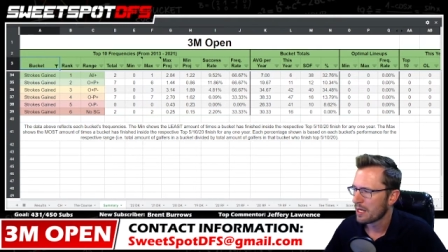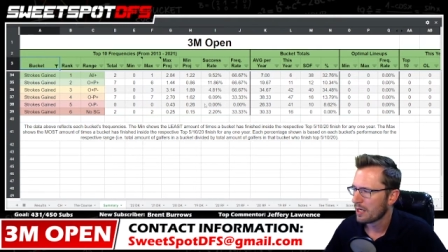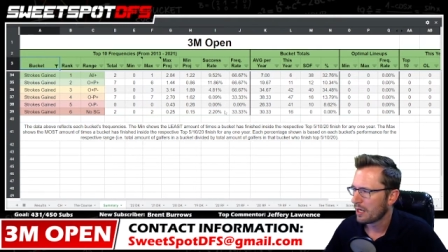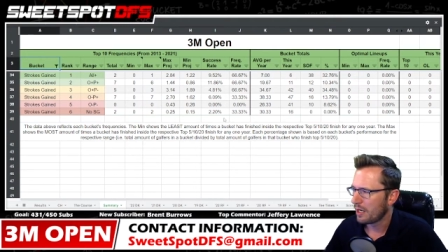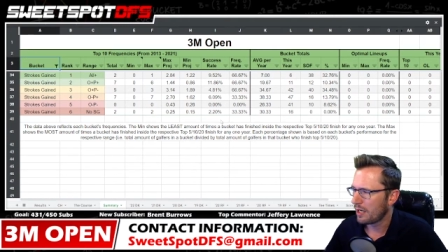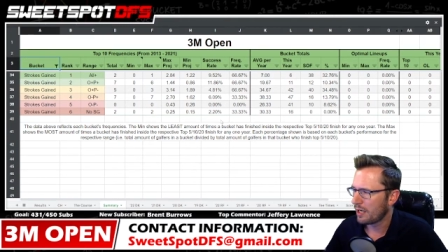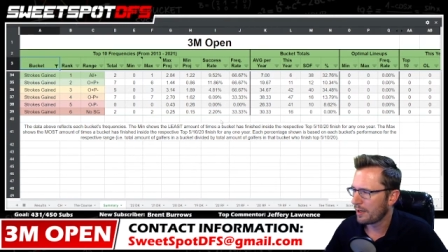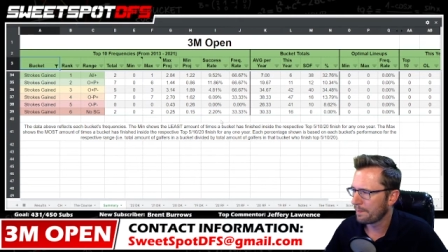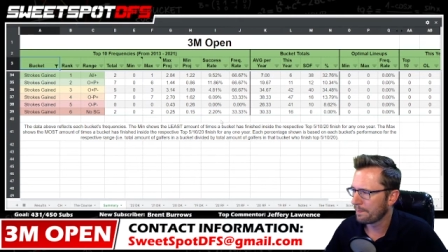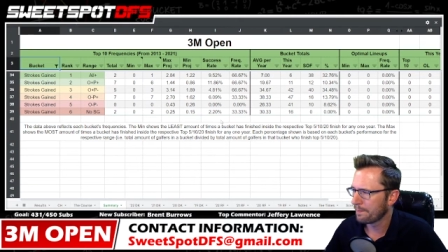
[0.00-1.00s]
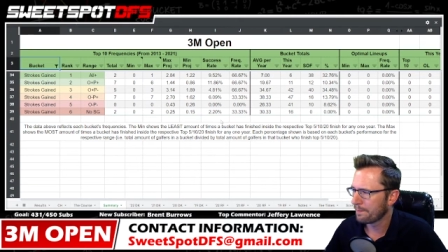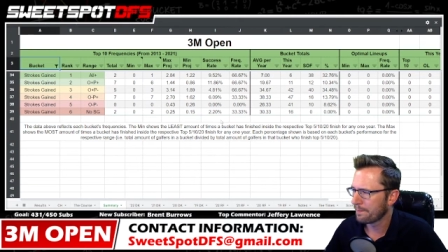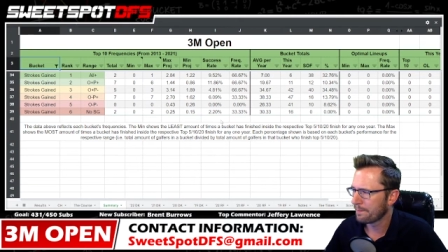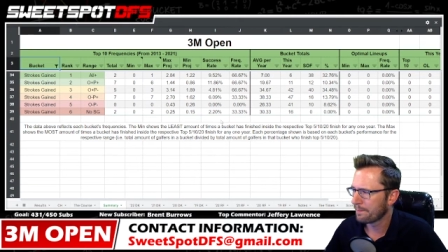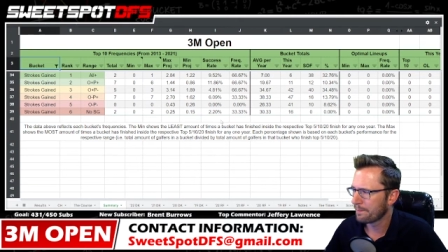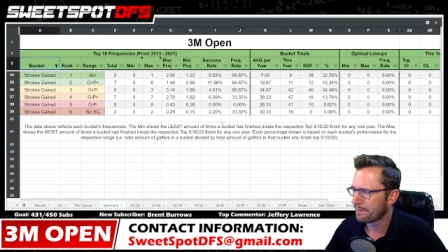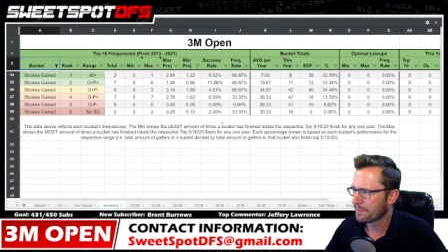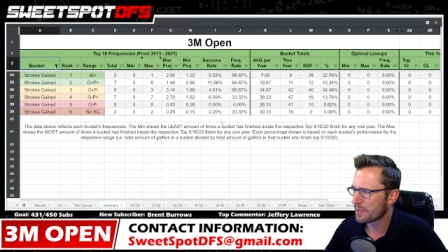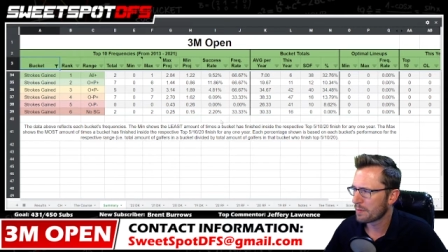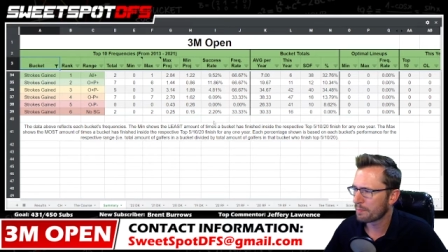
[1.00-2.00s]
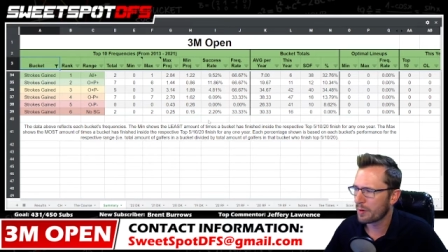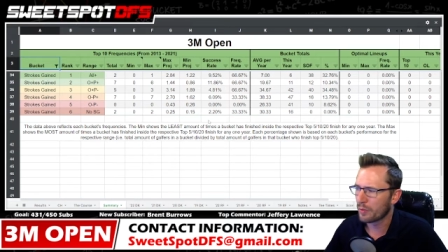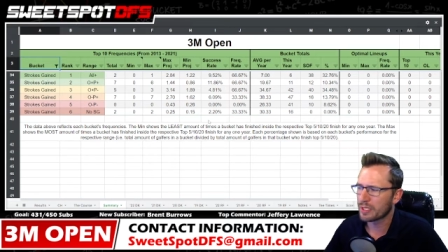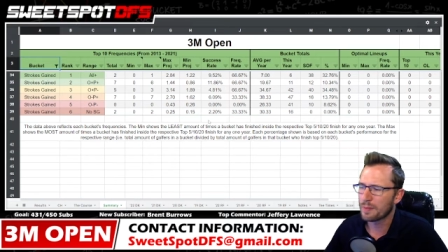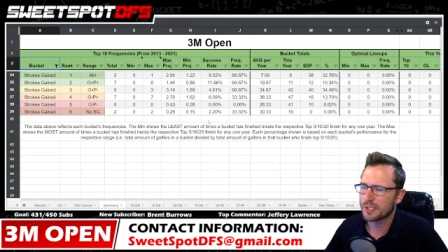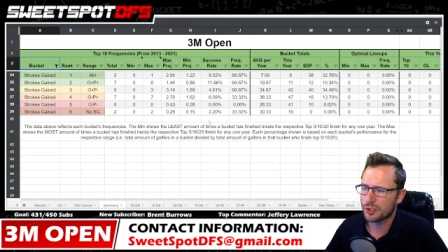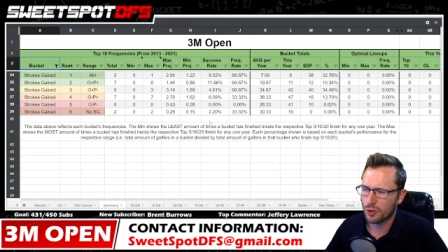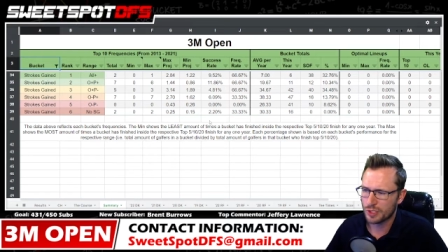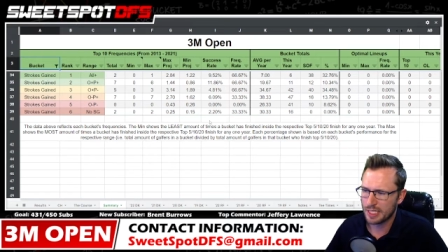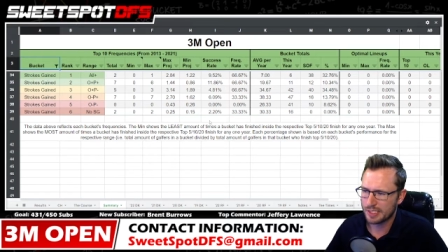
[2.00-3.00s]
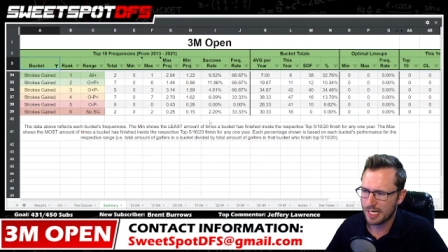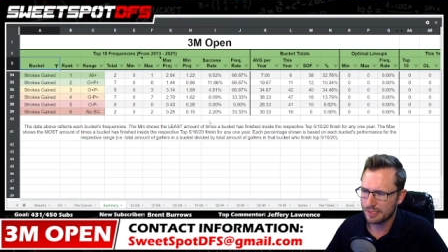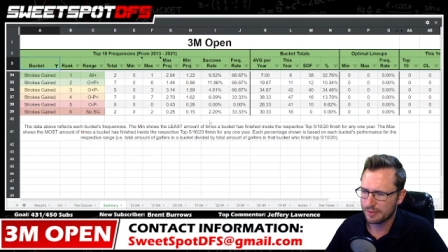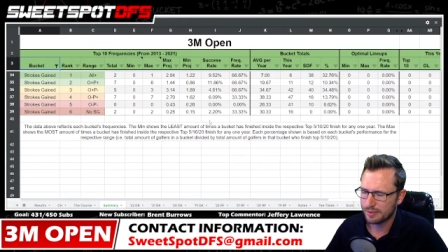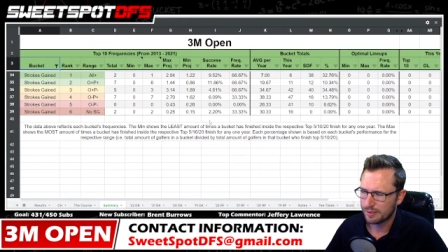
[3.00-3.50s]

Um, but when it comes to strokes gain stats,